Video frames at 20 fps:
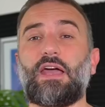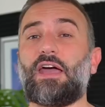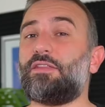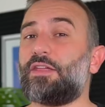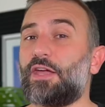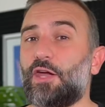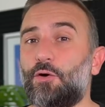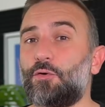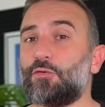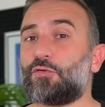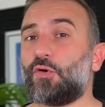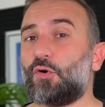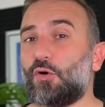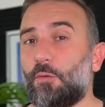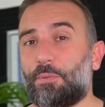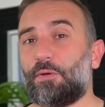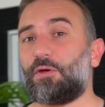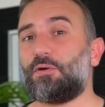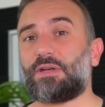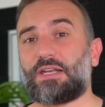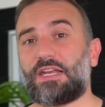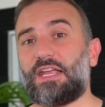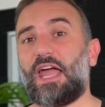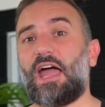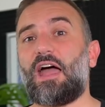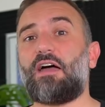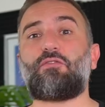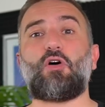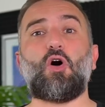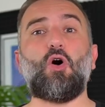And they also apparently
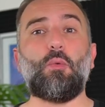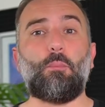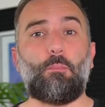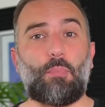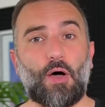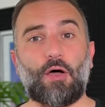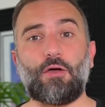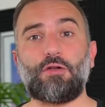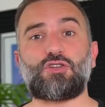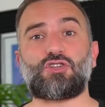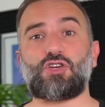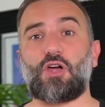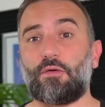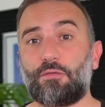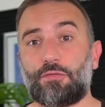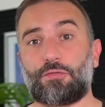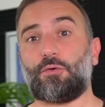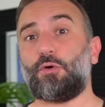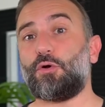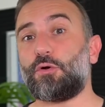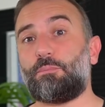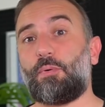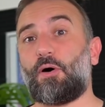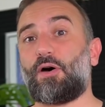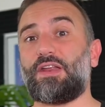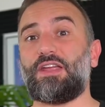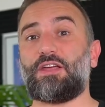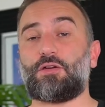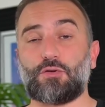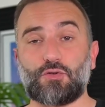have a bunch of
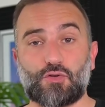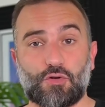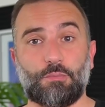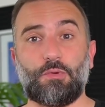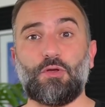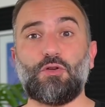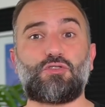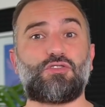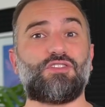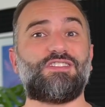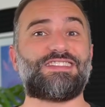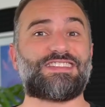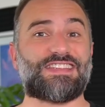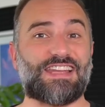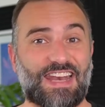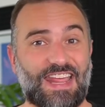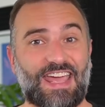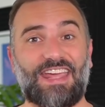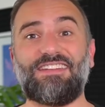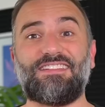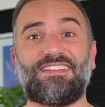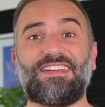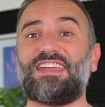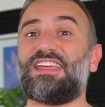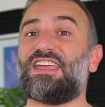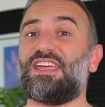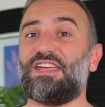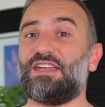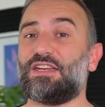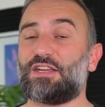third-party contributions
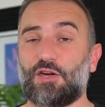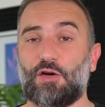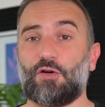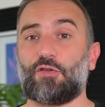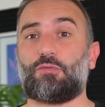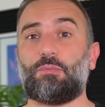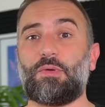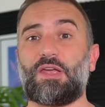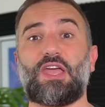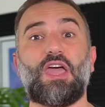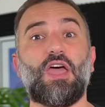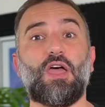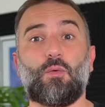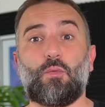landing in Cosmic,